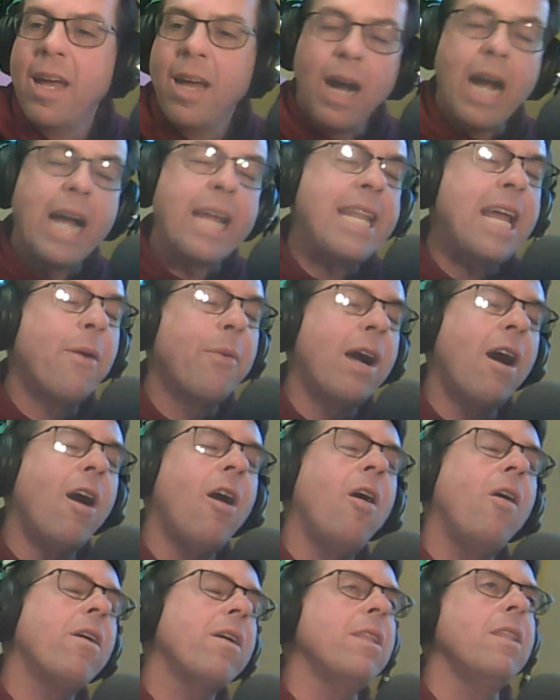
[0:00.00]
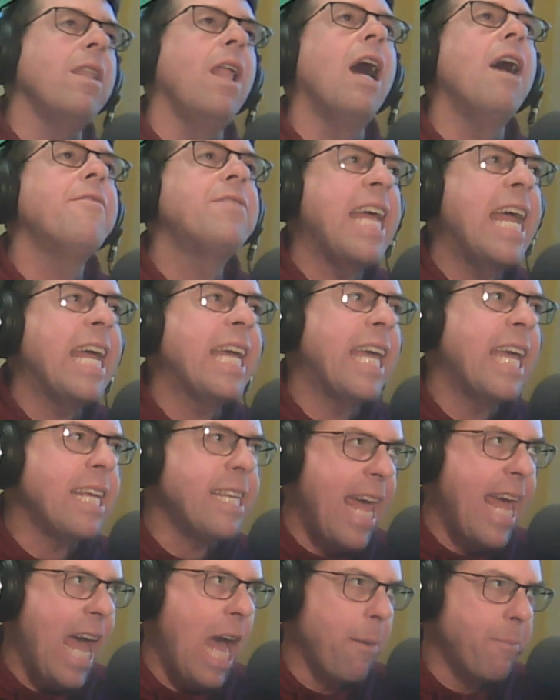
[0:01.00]
All right, now we all love
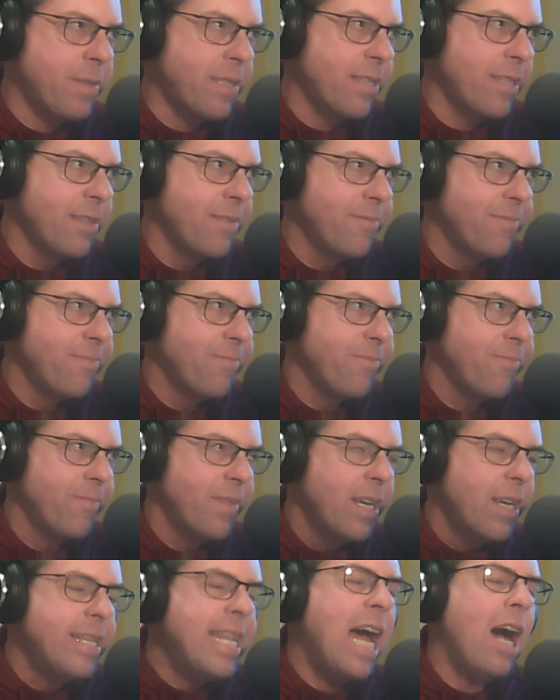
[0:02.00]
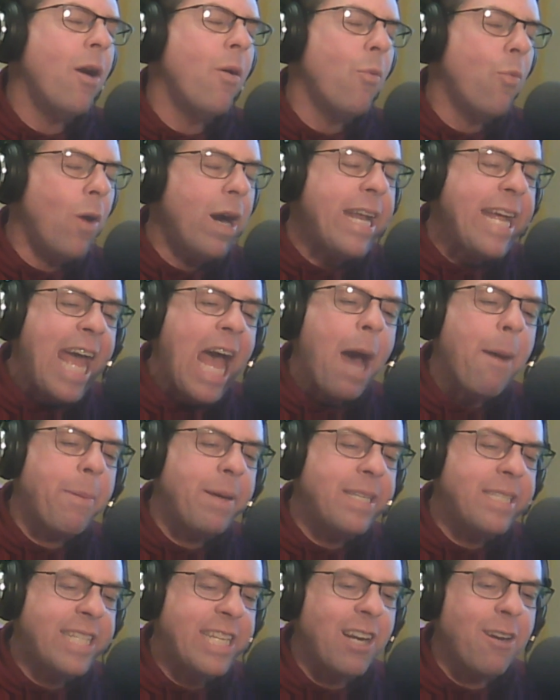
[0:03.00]
taking naps. Now, what
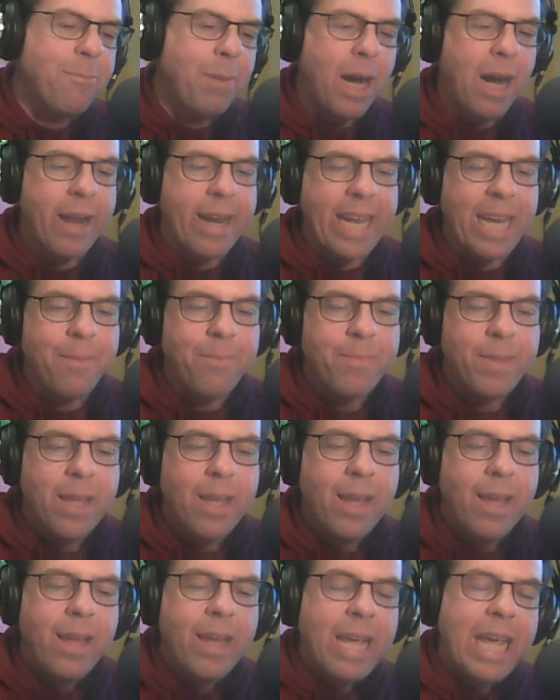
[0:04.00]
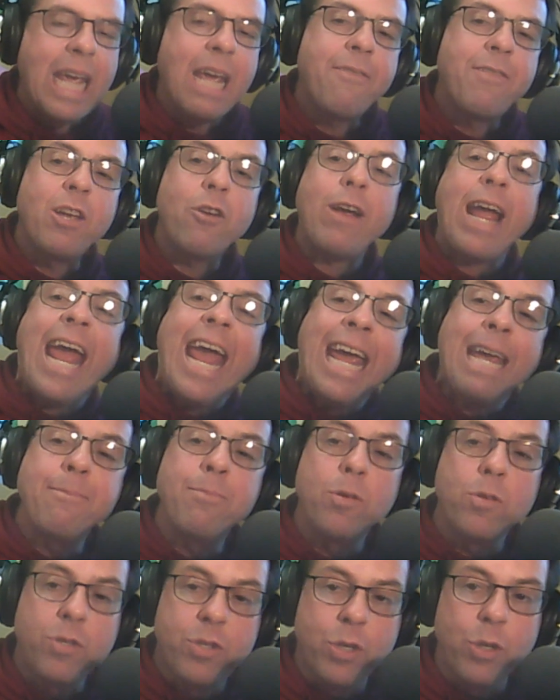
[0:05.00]
happens to your body if you're
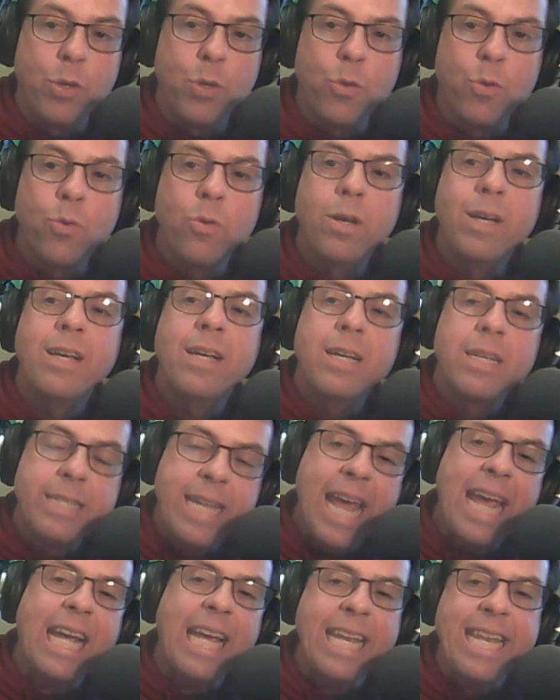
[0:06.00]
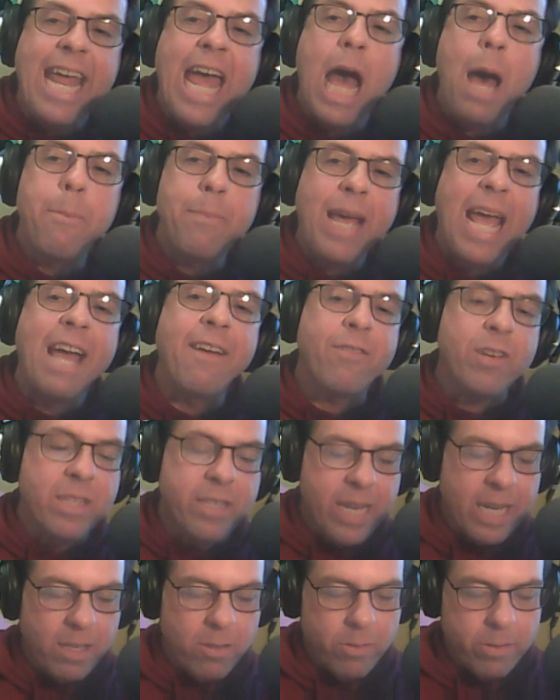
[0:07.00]
able to take a nap every
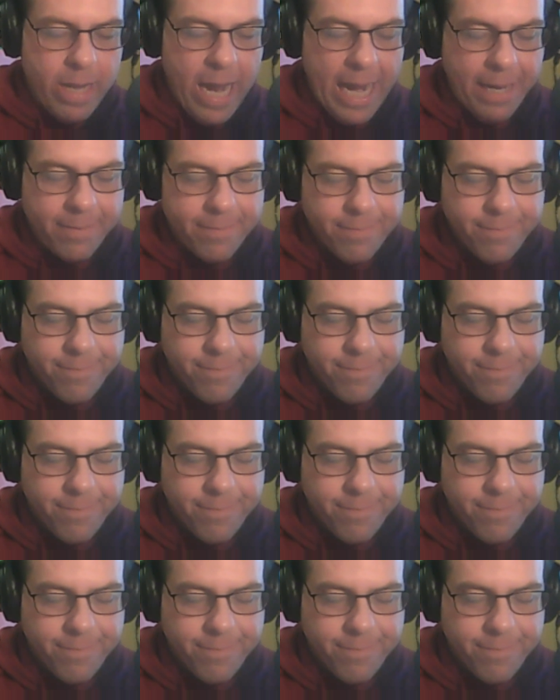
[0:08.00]
single day?